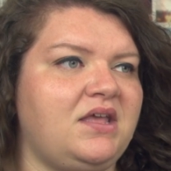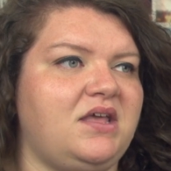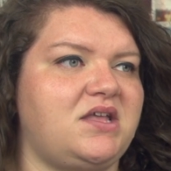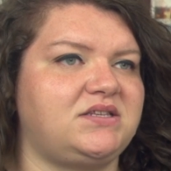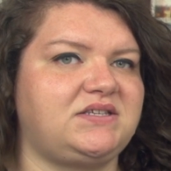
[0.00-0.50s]

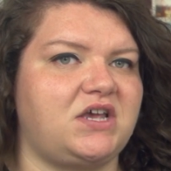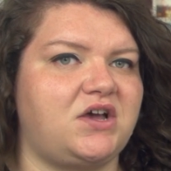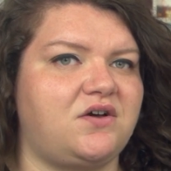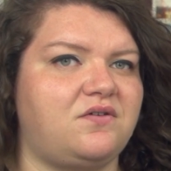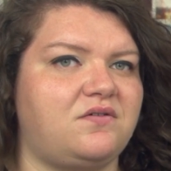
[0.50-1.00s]
And
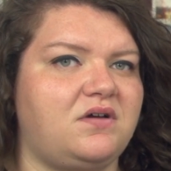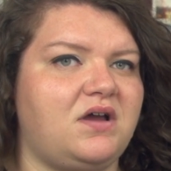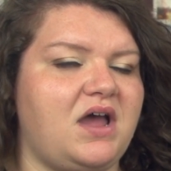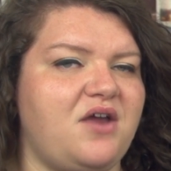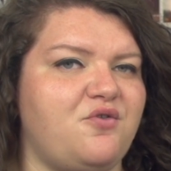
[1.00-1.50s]
so
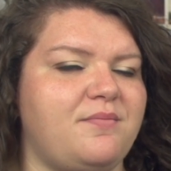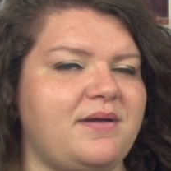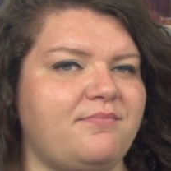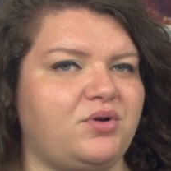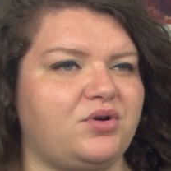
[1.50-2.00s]
I
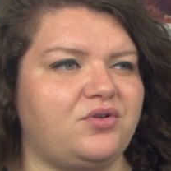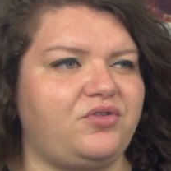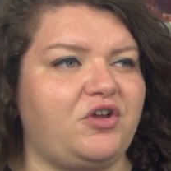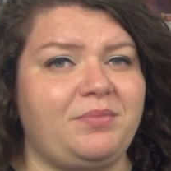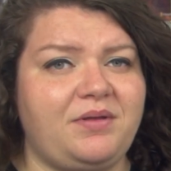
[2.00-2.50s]
remember
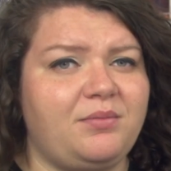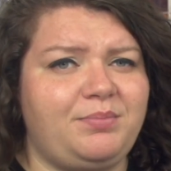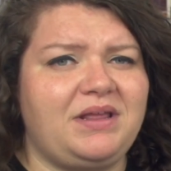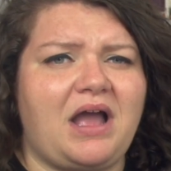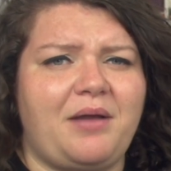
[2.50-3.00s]
there
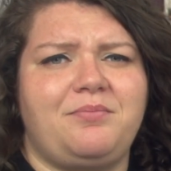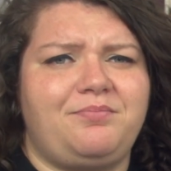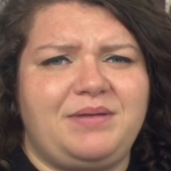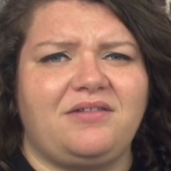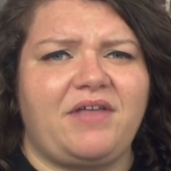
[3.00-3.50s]

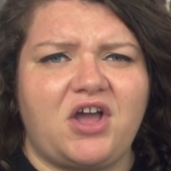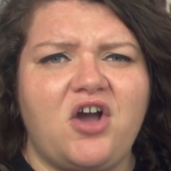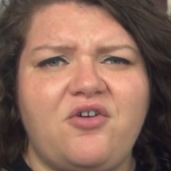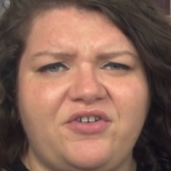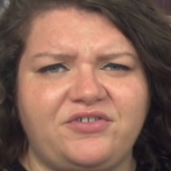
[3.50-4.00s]
being like,
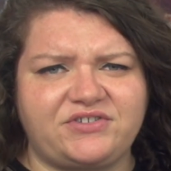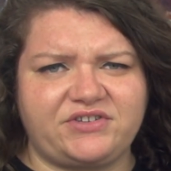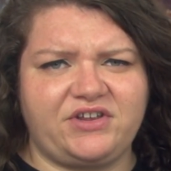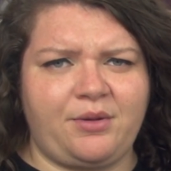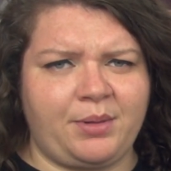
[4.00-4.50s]
oh,
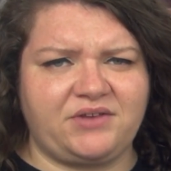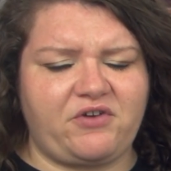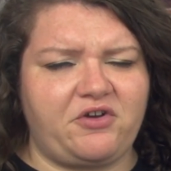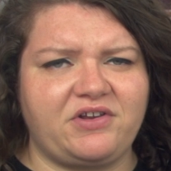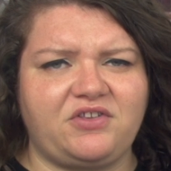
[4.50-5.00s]
there's a Planes,
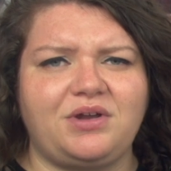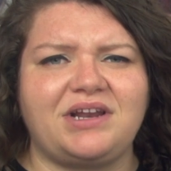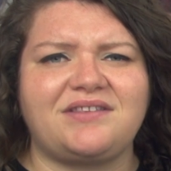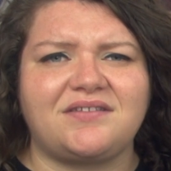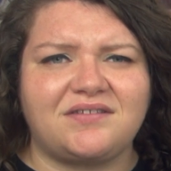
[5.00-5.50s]
Fire, and Rescue,
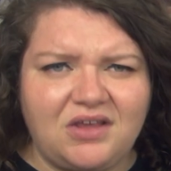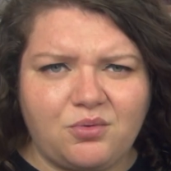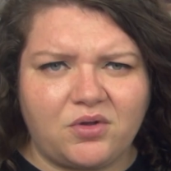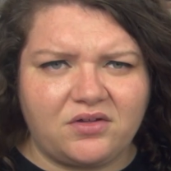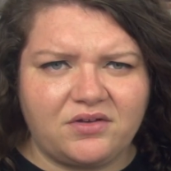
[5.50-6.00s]
and it's a
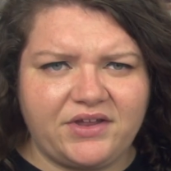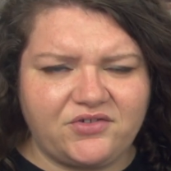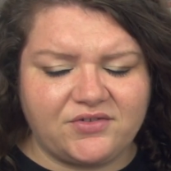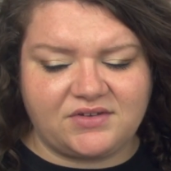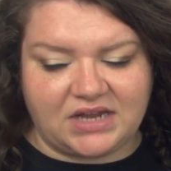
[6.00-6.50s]
sequel.
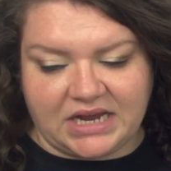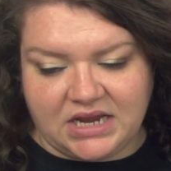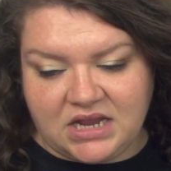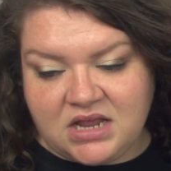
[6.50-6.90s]
Interesting.